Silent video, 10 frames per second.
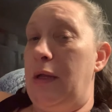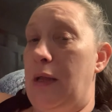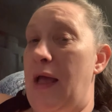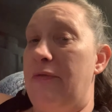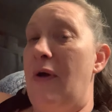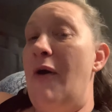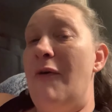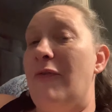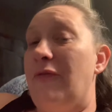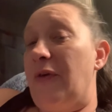of life
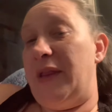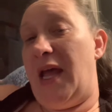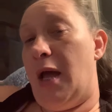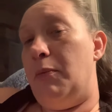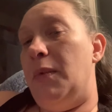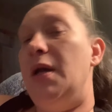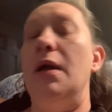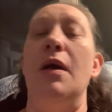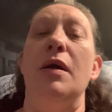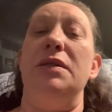for them.
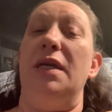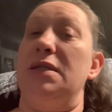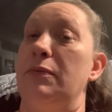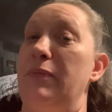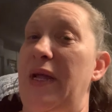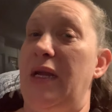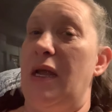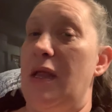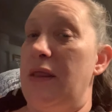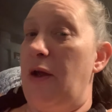Doesn't mean
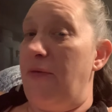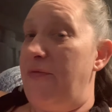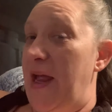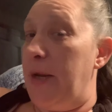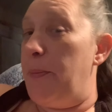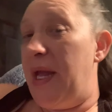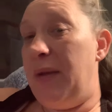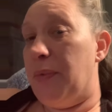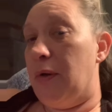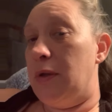they're fake
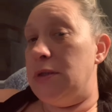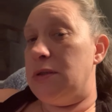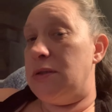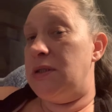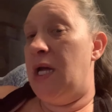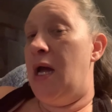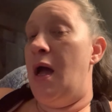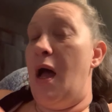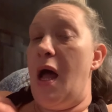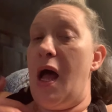people.
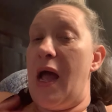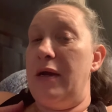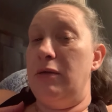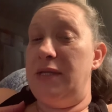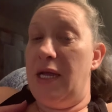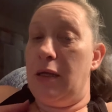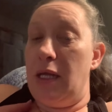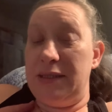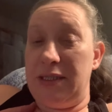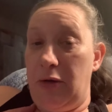I don't take a lot
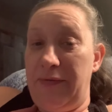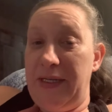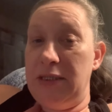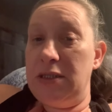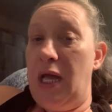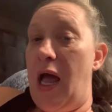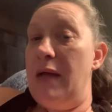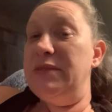of selfies. I'm